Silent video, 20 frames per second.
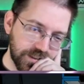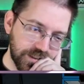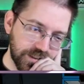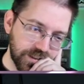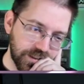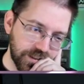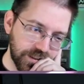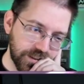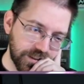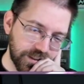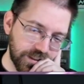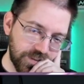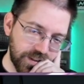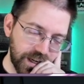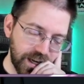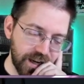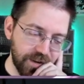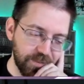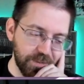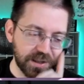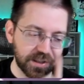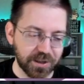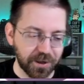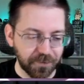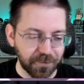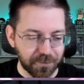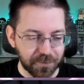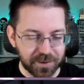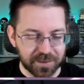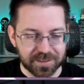Oh, I'm going to hate myself
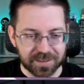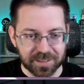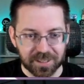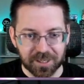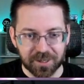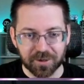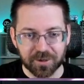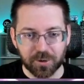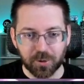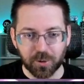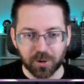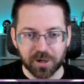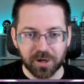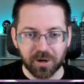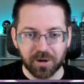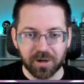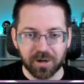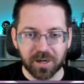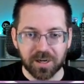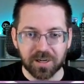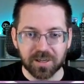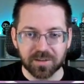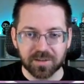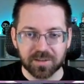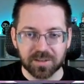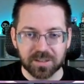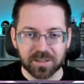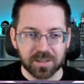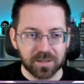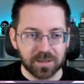for this later. Courtyard it
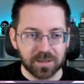is.